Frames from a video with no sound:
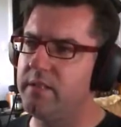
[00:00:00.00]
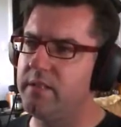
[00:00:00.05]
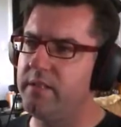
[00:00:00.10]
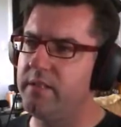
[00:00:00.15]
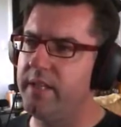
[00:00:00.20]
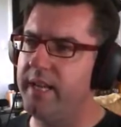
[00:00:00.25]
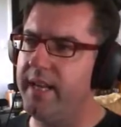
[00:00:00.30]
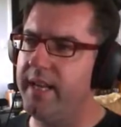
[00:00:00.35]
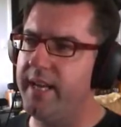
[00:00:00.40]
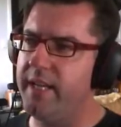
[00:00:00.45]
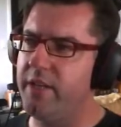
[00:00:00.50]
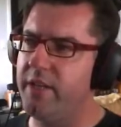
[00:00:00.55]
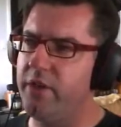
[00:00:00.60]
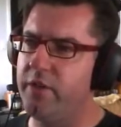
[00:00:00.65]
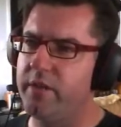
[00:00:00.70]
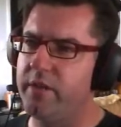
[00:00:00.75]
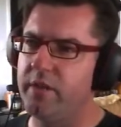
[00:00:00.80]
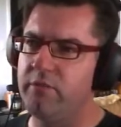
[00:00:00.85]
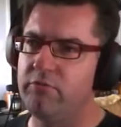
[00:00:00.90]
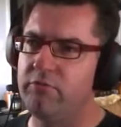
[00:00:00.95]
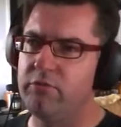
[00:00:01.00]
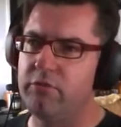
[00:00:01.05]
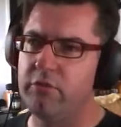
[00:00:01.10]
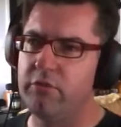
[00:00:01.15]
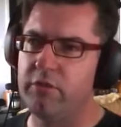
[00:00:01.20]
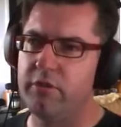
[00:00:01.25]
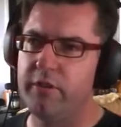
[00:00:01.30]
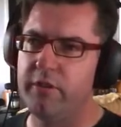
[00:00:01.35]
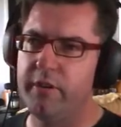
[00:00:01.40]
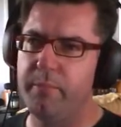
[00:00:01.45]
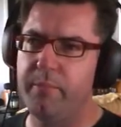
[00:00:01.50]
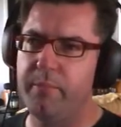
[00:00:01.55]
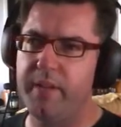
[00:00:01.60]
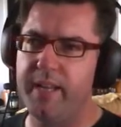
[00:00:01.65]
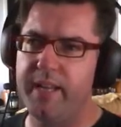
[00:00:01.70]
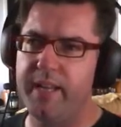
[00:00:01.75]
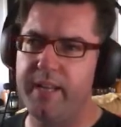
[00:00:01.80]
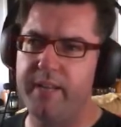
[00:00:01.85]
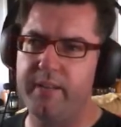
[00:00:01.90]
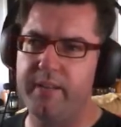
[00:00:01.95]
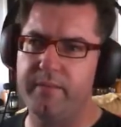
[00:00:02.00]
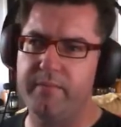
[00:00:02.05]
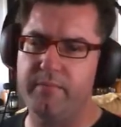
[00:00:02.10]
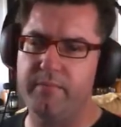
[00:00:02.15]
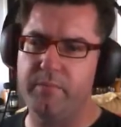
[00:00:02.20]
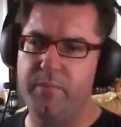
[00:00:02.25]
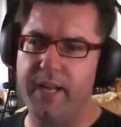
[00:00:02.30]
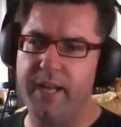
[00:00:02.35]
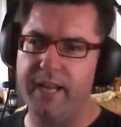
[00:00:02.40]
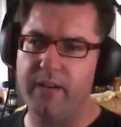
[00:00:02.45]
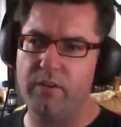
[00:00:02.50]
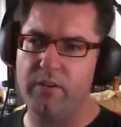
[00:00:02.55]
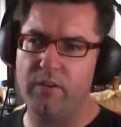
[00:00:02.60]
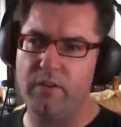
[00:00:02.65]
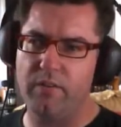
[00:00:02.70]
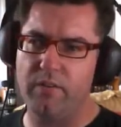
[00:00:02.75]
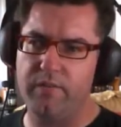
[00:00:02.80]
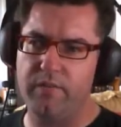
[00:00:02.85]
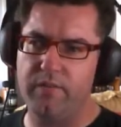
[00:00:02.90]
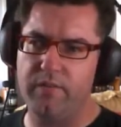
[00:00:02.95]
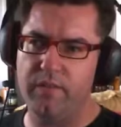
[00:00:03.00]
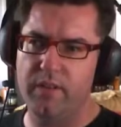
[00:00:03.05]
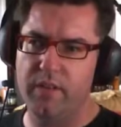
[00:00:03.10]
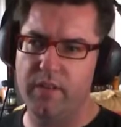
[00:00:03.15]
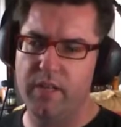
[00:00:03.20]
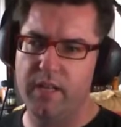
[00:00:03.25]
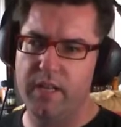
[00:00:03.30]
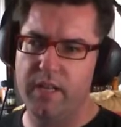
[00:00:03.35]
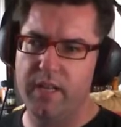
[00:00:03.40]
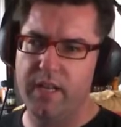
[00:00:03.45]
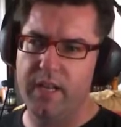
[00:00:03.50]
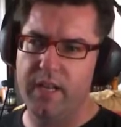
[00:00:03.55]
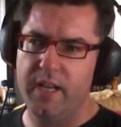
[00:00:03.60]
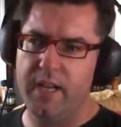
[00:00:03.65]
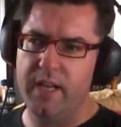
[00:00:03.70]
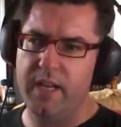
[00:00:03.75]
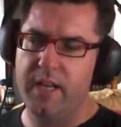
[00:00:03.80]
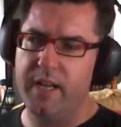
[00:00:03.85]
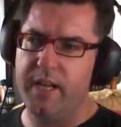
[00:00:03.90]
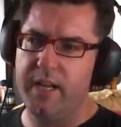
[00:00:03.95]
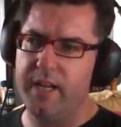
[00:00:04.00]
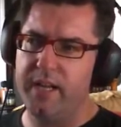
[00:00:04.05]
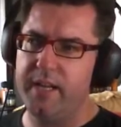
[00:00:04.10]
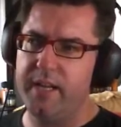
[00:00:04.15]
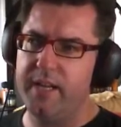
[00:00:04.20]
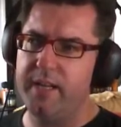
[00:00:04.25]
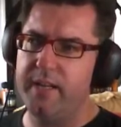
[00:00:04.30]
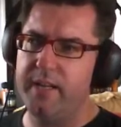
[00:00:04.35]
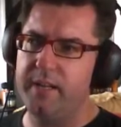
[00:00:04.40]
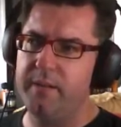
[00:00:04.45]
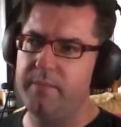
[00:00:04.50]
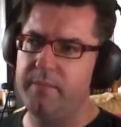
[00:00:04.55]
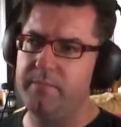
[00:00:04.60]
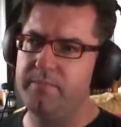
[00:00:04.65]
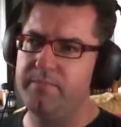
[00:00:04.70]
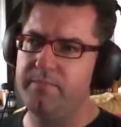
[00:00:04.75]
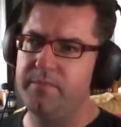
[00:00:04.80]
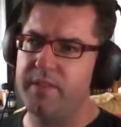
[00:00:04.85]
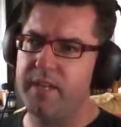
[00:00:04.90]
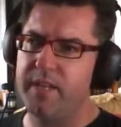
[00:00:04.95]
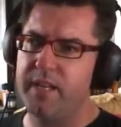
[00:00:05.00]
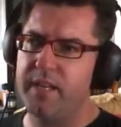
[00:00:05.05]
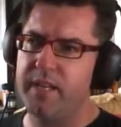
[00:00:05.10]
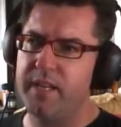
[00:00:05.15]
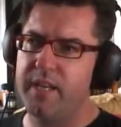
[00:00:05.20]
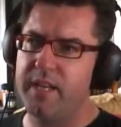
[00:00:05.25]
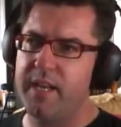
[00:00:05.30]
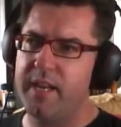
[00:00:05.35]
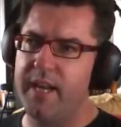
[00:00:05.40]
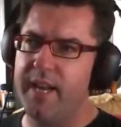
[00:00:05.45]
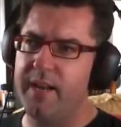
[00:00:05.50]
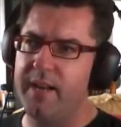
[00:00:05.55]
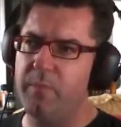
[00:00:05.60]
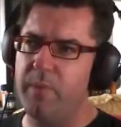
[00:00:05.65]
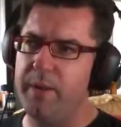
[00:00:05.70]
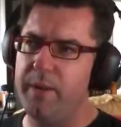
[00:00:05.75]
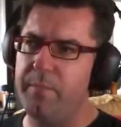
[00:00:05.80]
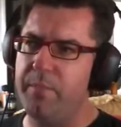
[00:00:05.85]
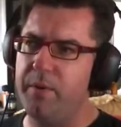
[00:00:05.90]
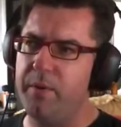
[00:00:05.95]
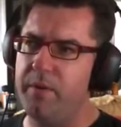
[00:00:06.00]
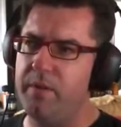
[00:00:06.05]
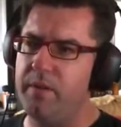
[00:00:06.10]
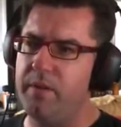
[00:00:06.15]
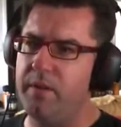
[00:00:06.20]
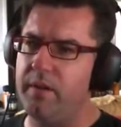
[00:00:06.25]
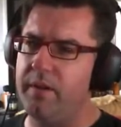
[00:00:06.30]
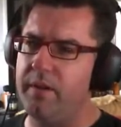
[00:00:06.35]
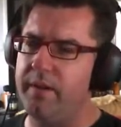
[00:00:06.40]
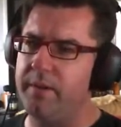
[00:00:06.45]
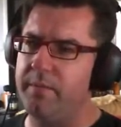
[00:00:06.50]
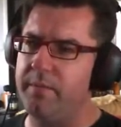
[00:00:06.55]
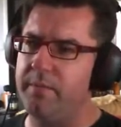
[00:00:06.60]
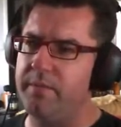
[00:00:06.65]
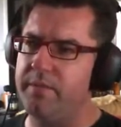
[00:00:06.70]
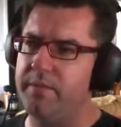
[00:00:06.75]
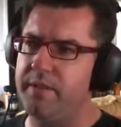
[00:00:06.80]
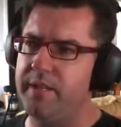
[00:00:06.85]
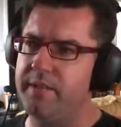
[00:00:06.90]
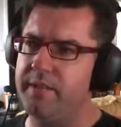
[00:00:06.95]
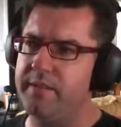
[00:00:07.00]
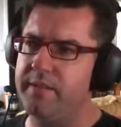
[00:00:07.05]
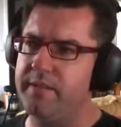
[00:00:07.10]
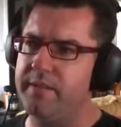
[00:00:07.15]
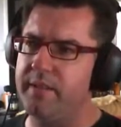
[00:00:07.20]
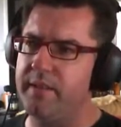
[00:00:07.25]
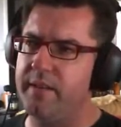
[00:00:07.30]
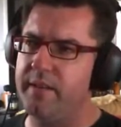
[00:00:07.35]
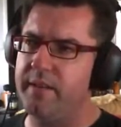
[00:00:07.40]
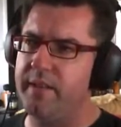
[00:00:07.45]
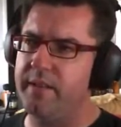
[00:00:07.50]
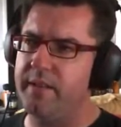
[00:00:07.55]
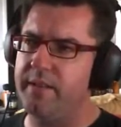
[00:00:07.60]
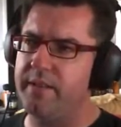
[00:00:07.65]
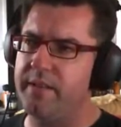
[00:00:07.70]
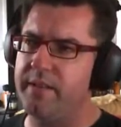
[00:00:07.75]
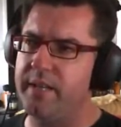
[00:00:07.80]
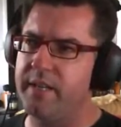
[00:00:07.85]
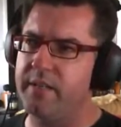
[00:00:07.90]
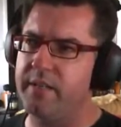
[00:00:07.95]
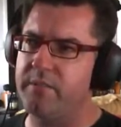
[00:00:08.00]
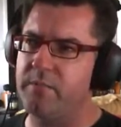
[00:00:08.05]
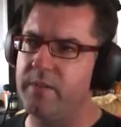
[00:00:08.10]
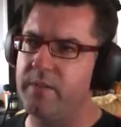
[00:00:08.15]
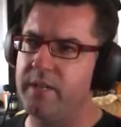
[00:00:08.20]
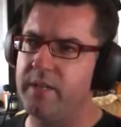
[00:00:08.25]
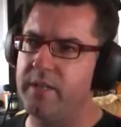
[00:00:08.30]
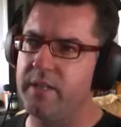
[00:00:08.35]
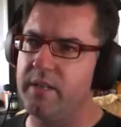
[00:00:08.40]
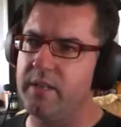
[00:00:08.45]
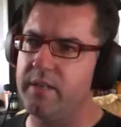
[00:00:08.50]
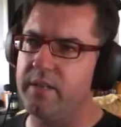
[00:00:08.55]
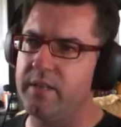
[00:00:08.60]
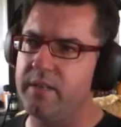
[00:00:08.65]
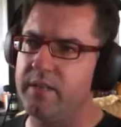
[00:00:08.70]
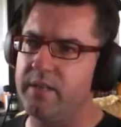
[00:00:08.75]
Yeah, you can roar at me. Back off. Can we pull items? That's another thing as well.